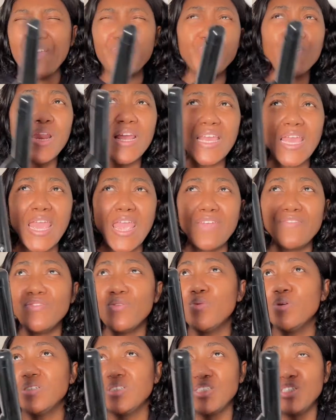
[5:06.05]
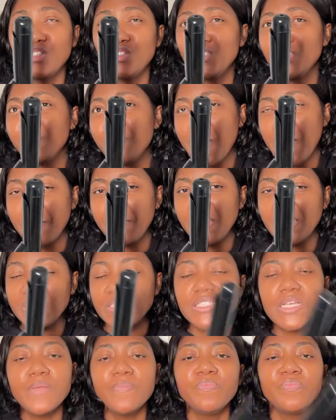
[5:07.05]
I feel like everyone has used Babyliss,
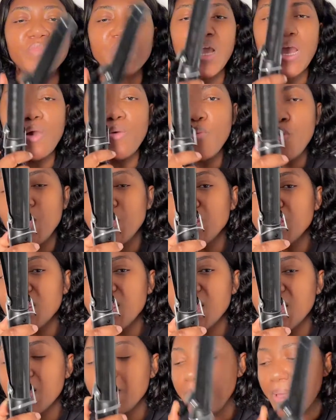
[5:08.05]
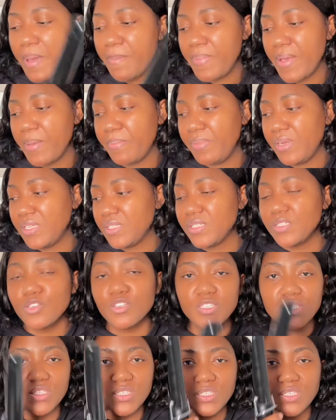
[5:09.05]
and what you think about Babyliss,
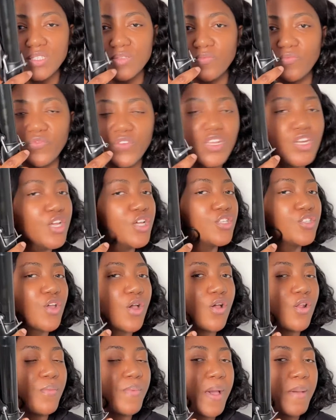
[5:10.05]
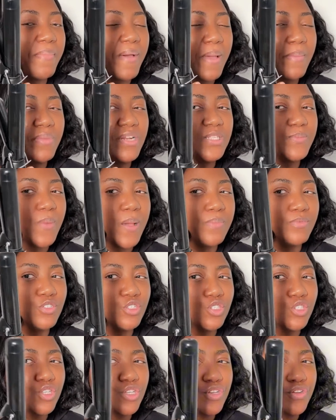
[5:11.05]
because this video is not all about Babyliss, but I'm
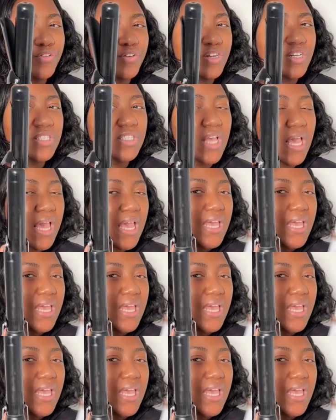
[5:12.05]
just curious.